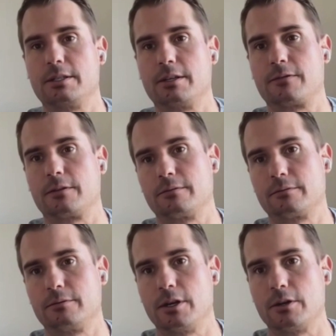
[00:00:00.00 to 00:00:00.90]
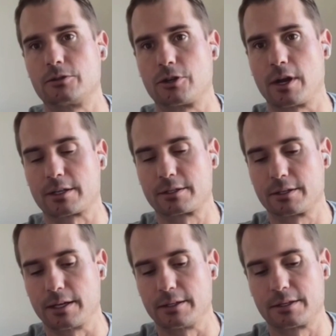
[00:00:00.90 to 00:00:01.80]
and different, you know,
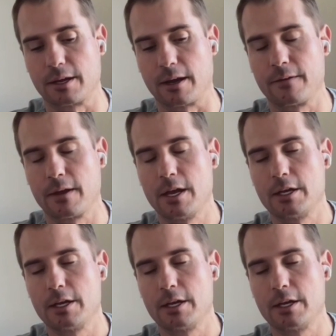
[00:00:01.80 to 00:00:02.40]
tricks and stuff.